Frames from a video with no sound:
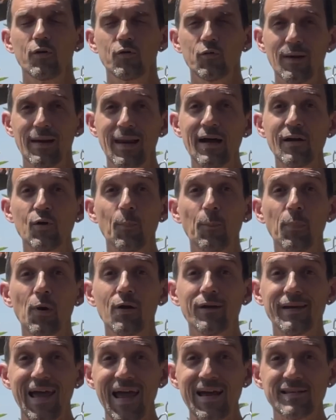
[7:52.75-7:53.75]
to allow your
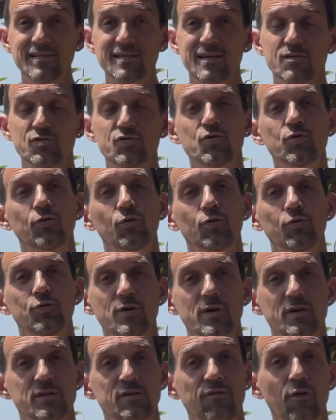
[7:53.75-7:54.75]
plant access to
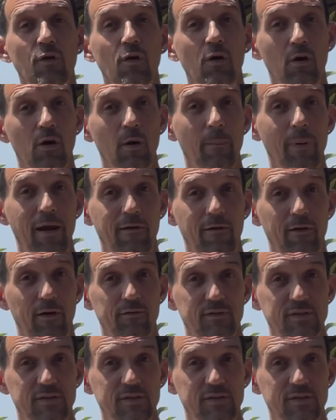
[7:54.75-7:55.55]
nutrients for a longer period of